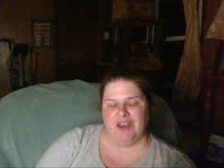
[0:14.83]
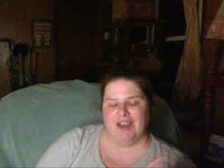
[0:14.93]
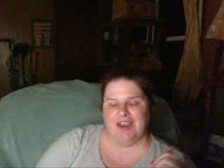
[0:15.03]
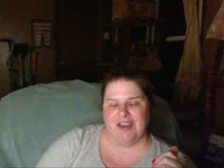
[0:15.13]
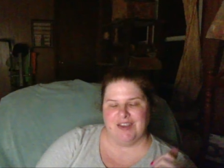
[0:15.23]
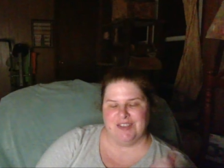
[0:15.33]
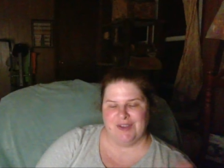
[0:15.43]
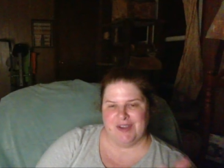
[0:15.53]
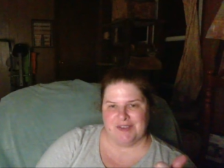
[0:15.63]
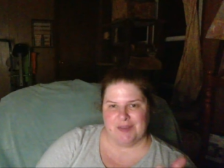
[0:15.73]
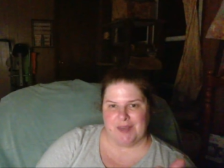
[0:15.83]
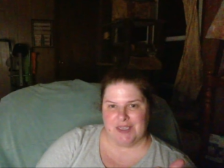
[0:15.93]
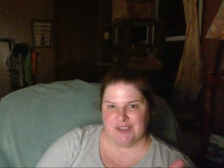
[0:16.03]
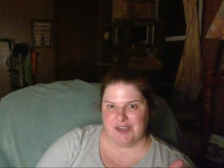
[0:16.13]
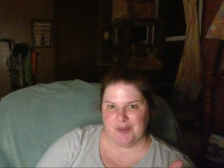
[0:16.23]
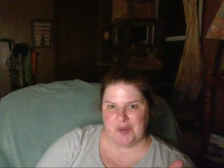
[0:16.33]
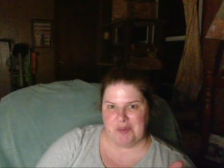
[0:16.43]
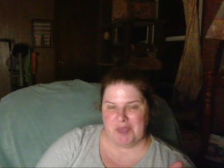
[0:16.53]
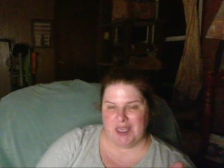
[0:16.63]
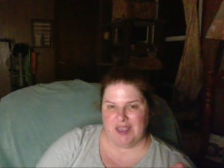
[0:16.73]
I do have some ice cream with
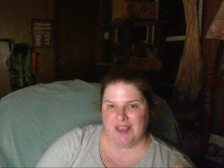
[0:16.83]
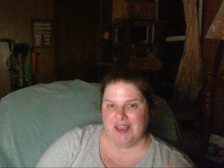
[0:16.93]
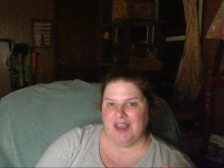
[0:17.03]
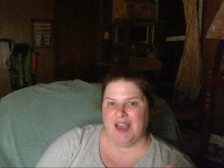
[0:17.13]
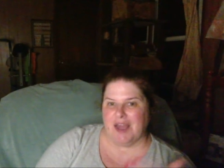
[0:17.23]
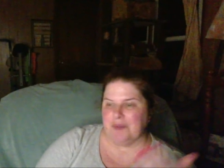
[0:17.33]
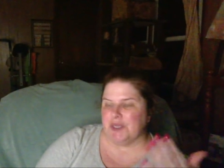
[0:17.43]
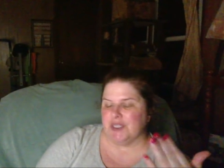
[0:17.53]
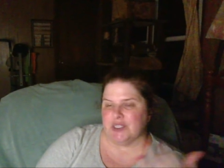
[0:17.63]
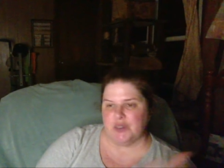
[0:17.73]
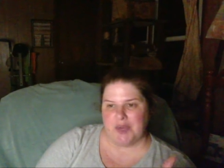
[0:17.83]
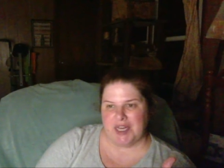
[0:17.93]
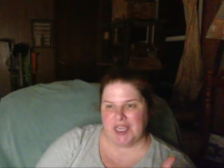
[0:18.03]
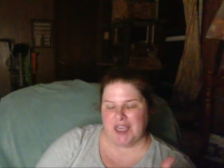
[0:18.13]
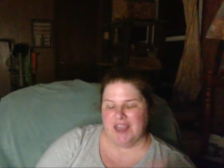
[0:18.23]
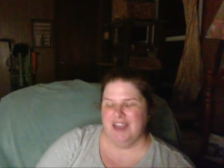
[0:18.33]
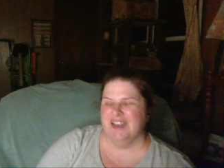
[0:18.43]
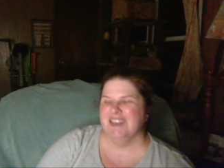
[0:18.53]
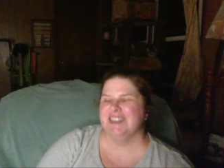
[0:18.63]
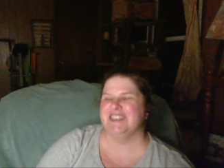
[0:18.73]
me. I'm done sweating,
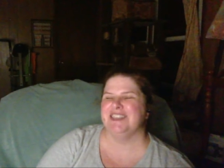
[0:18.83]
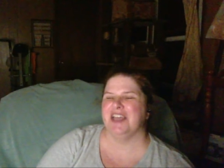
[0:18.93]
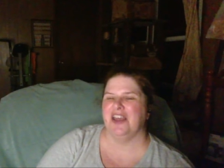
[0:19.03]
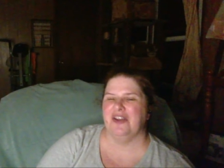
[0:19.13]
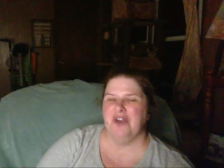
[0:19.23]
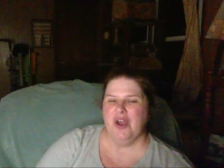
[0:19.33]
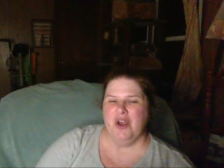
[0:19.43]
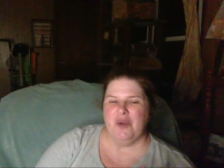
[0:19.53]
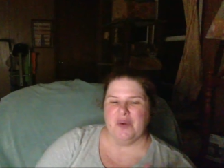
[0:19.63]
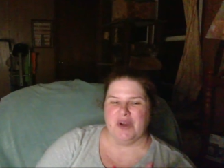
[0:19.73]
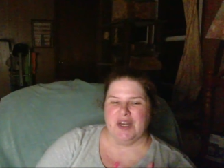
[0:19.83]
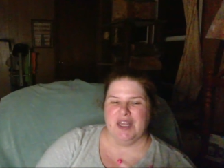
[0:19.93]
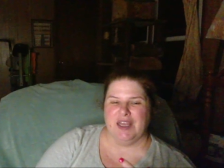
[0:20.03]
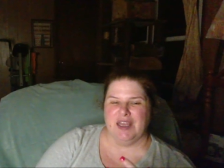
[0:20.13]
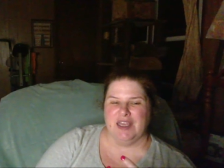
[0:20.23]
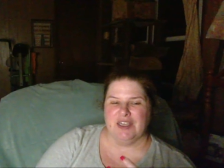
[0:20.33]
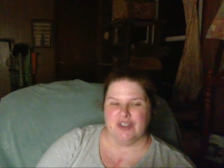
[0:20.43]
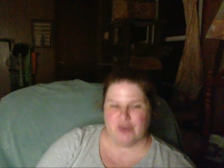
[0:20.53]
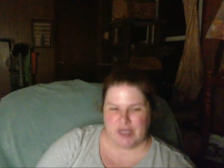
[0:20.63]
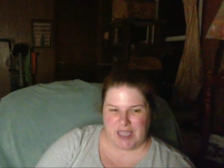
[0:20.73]
so we're going to
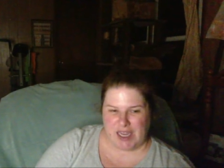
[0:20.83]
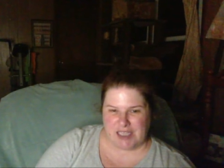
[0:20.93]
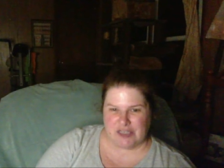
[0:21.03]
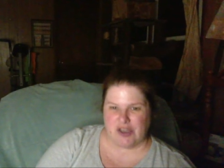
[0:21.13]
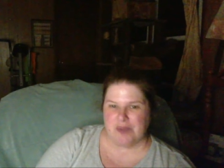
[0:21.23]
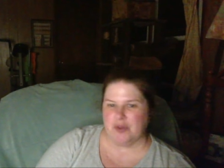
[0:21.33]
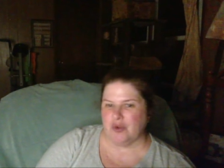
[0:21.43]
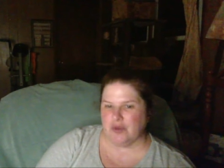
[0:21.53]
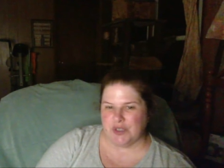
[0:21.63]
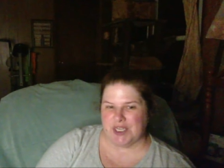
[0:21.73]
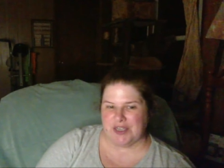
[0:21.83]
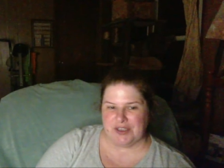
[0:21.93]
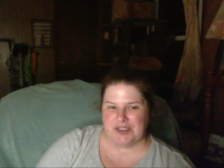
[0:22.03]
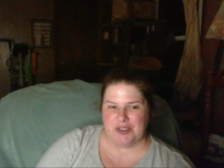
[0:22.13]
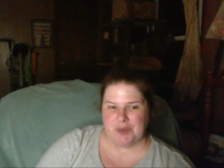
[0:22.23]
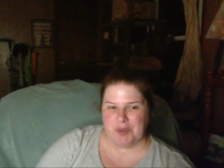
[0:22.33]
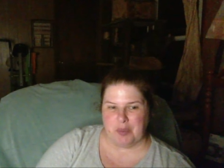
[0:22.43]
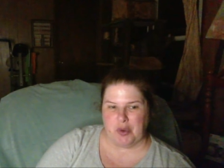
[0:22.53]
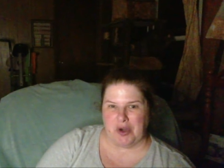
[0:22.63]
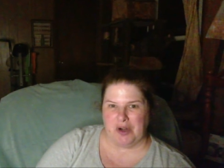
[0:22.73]
enjoy the ice cream and cool down a little bit
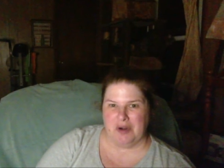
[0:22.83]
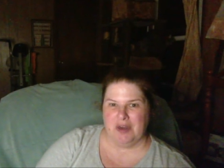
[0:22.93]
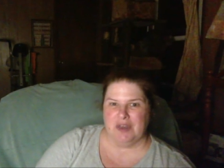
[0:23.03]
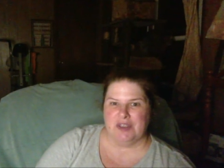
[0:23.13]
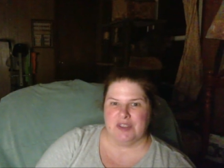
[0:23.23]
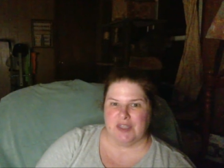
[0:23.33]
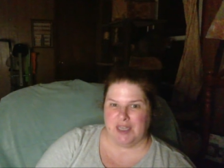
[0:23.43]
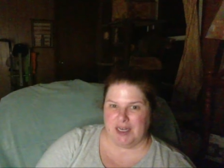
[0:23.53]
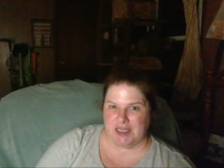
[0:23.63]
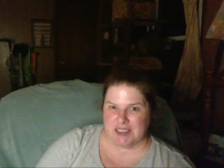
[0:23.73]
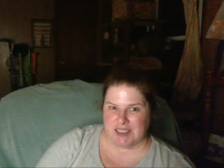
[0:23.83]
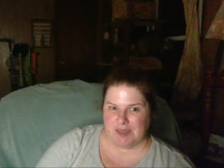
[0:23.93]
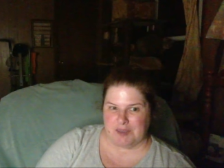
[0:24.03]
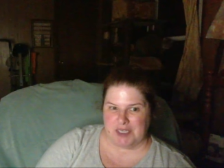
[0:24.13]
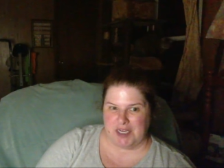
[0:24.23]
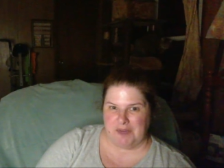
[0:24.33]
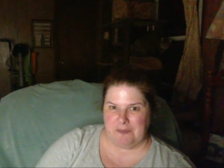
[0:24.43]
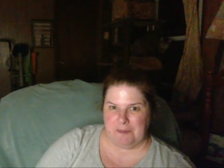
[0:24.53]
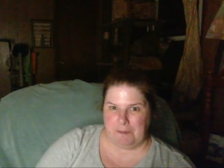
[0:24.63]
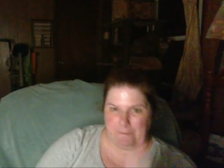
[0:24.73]
more so that I can sleep tonight.
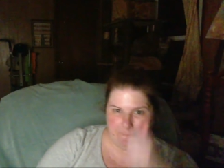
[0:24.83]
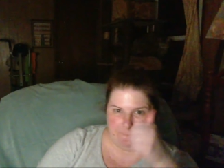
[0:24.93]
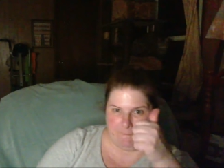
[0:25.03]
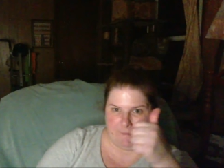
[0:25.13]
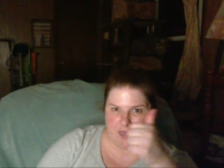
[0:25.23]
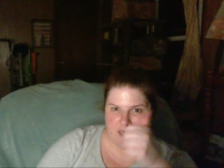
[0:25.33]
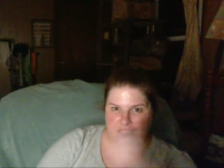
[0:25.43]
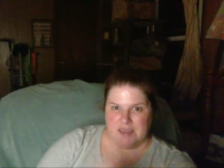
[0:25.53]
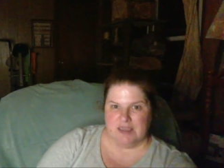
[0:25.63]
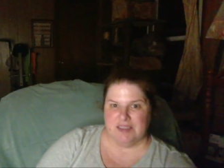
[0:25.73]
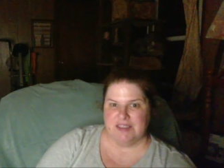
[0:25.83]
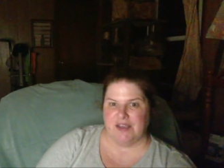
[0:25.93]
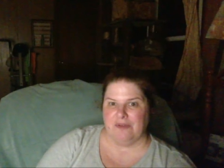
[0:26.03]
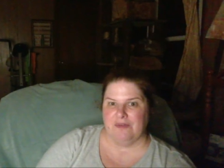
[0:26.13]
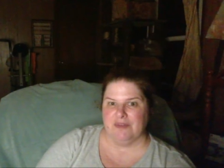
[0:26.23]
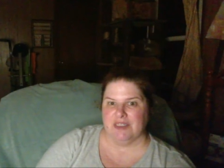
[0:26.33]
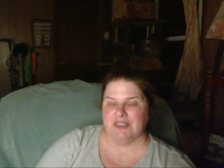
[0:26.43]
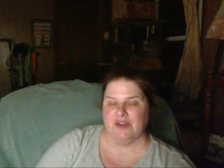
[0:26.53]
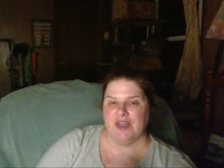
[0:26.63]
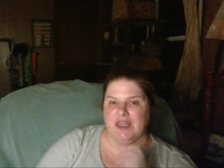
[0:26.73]
So let's
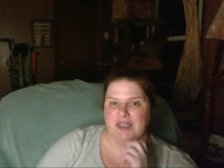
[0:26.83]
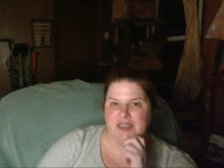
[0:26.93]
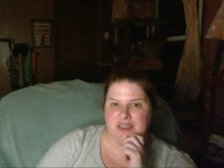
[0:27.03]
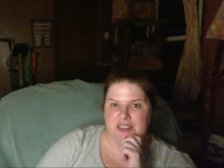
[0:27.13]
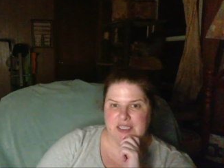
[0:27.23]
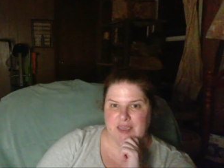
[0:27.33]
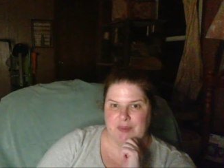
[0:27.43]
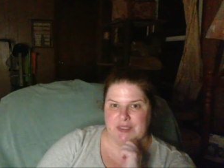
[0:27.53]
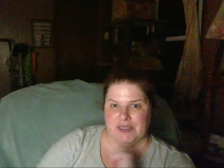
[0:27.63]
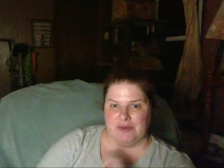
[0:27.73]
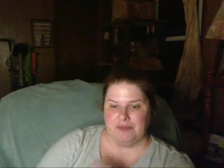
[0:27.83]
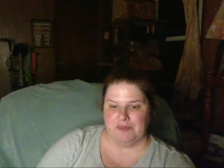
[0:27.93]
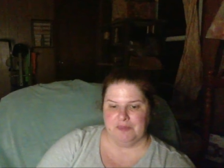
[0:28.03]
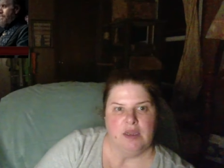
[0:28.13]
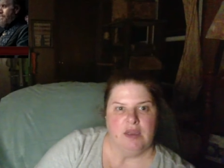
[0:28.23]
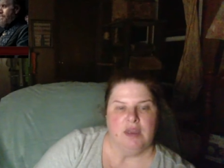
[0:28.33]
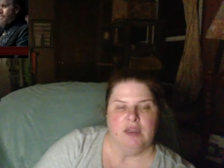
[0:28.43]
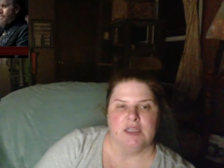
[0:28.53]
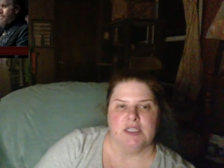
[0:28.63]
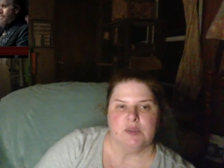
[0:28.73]
go ahead and get into the episode.
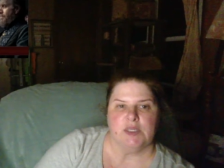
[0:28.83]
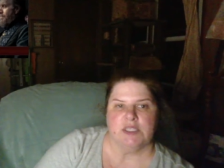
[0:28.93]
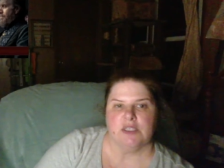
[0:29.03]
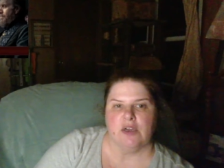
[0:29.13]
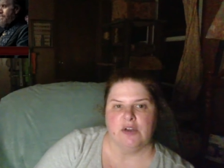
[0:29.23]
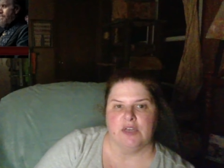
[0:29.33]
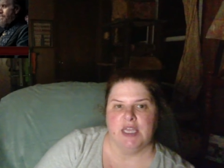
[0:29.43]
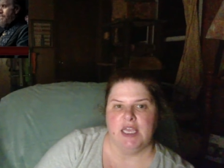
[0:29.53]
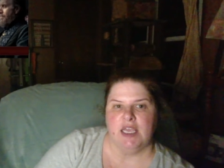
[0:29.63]
This one is called King